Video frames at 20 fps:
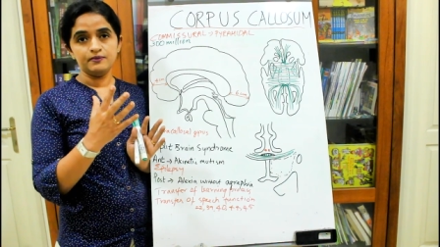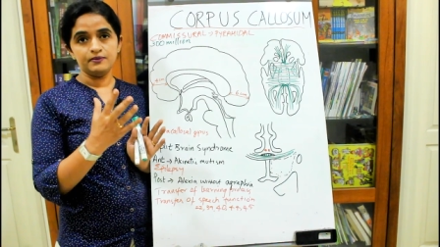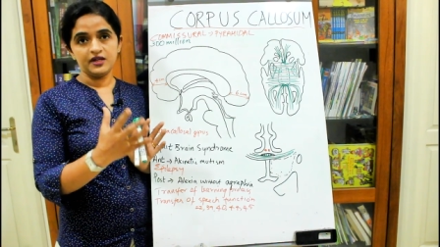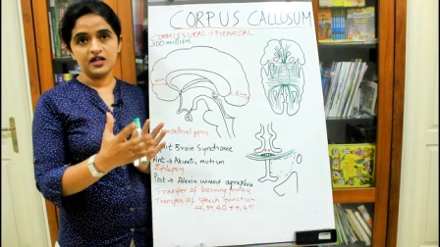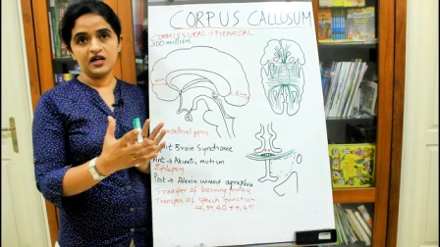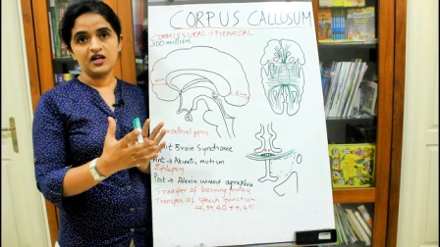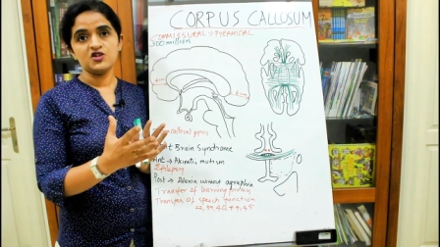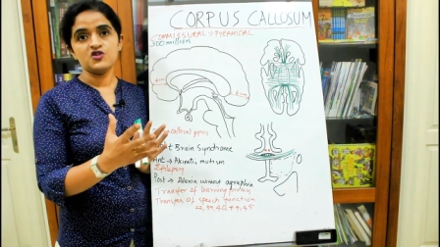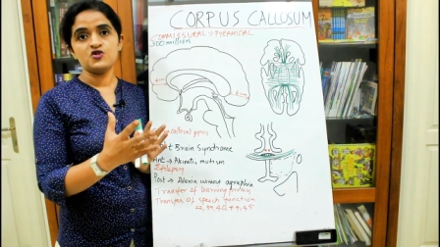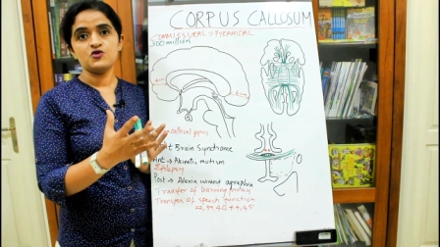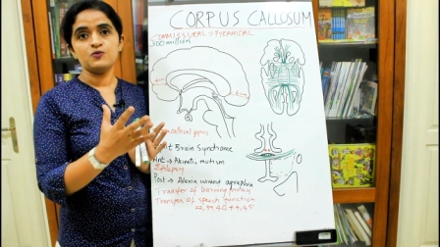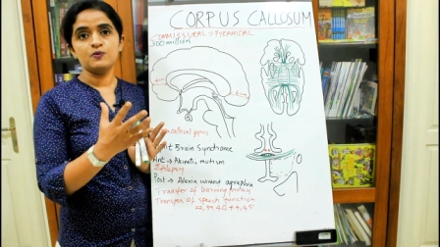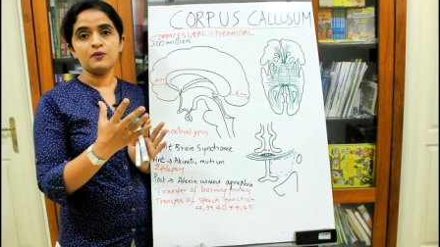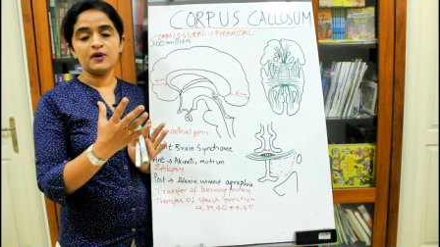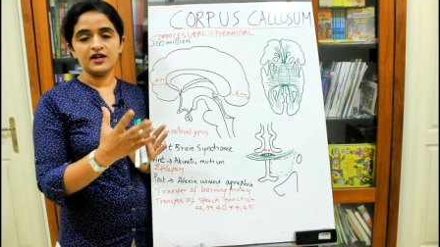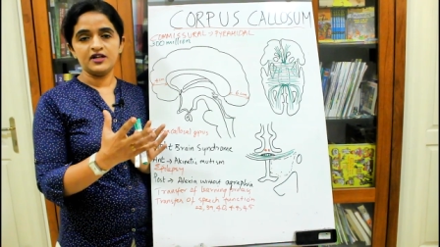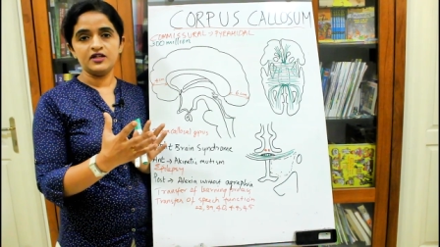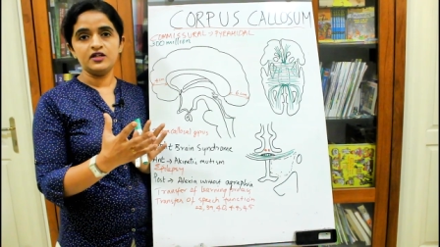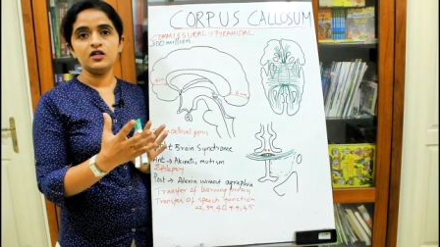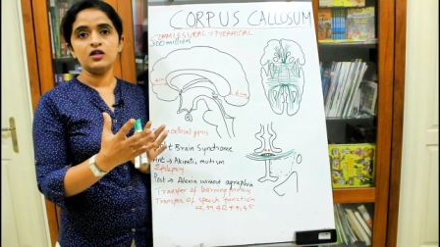large
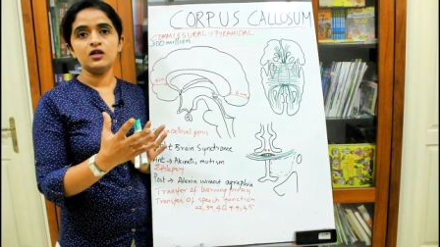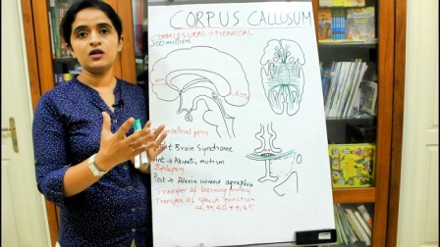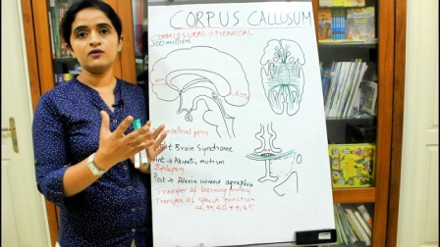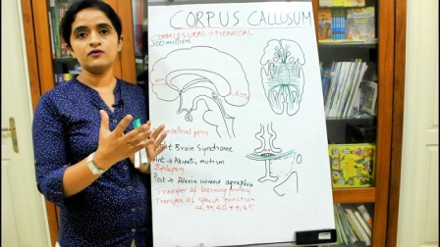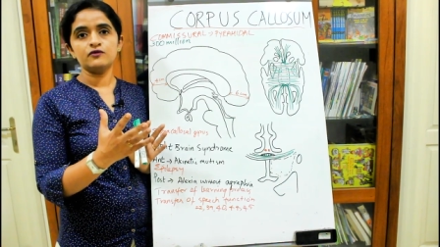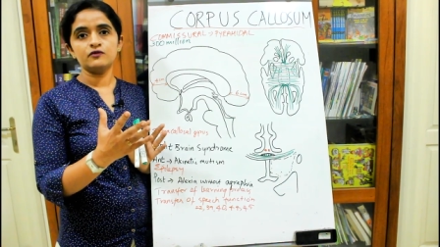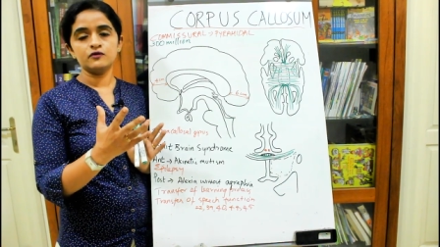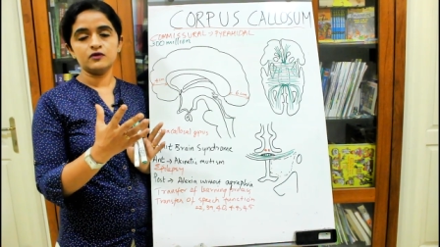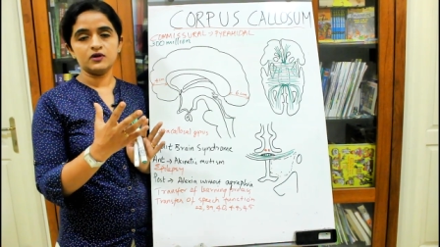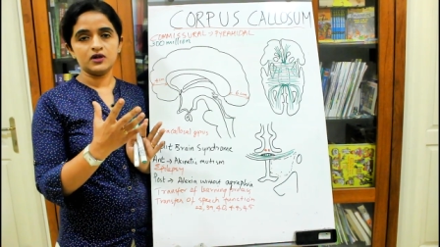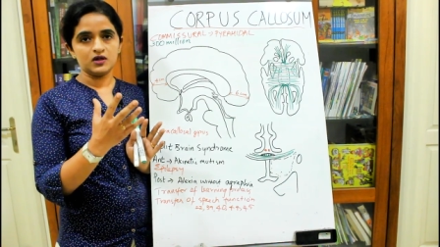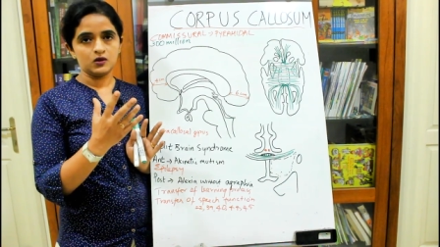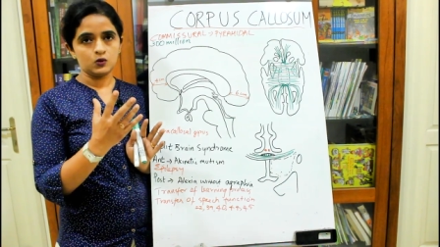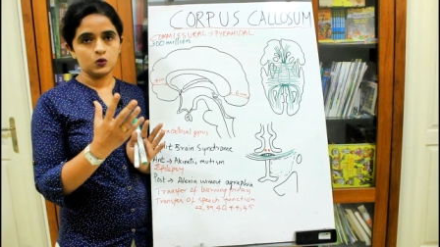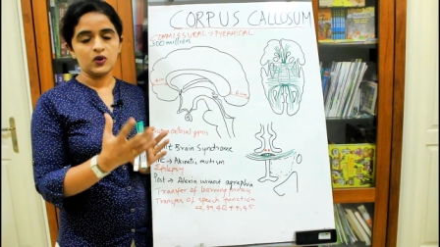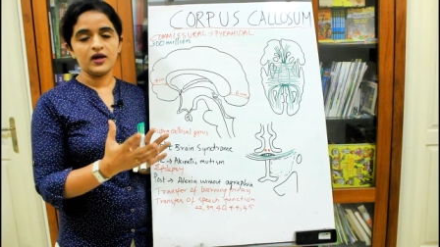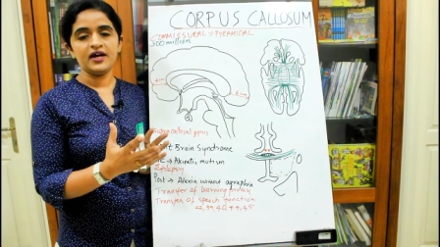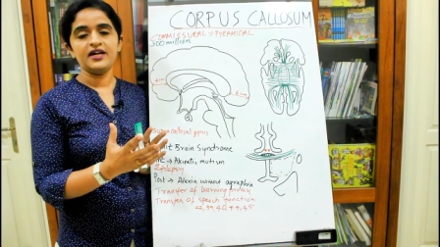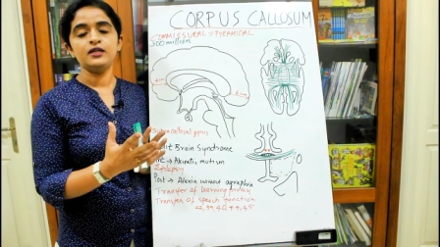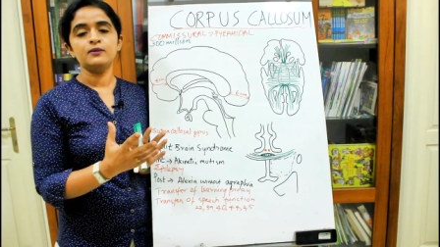bundle of uh,
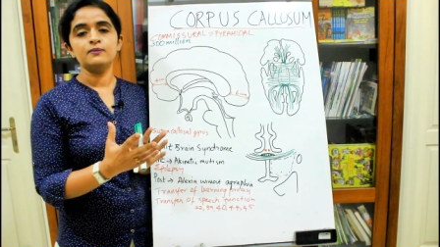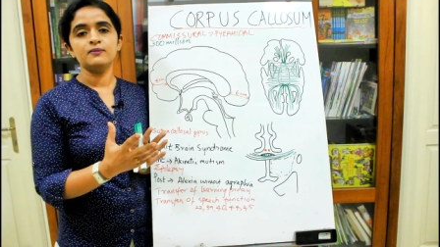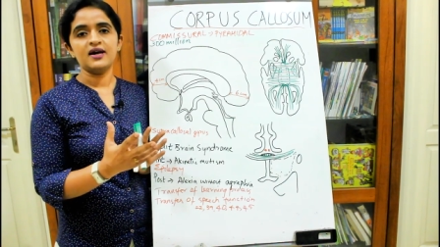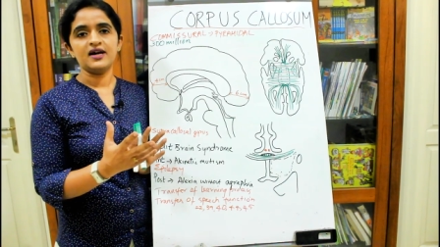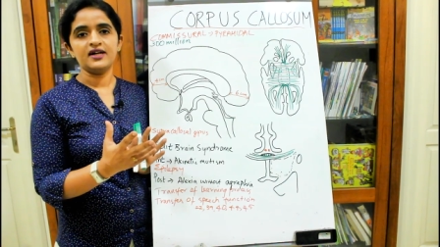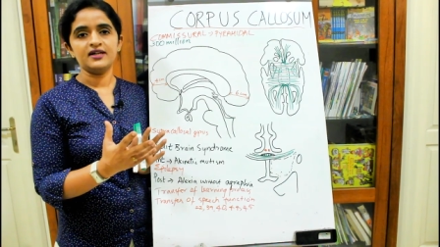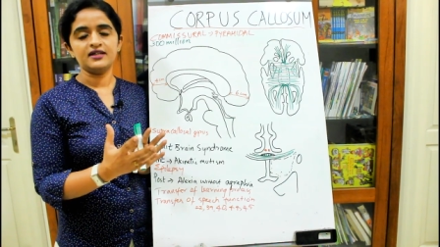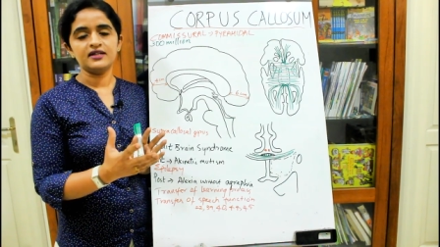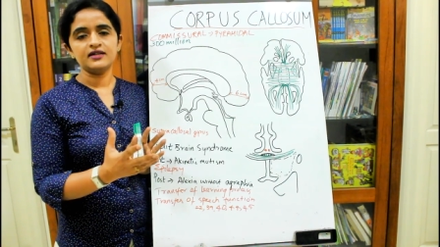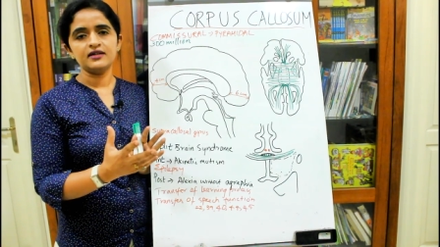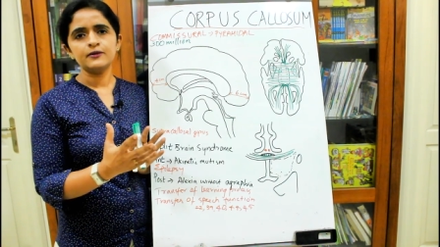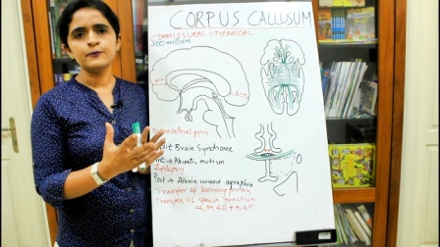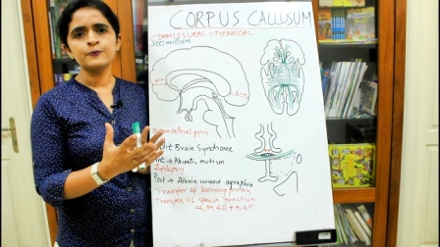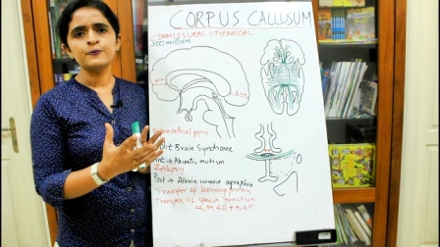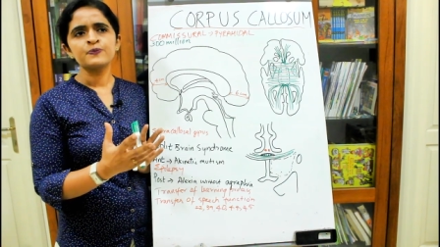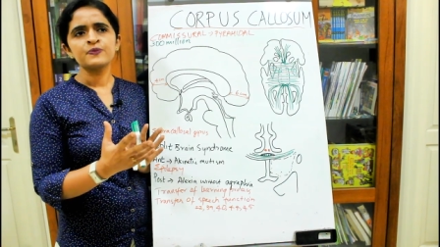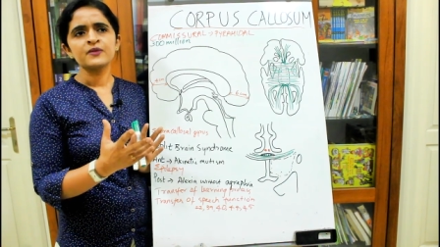white matter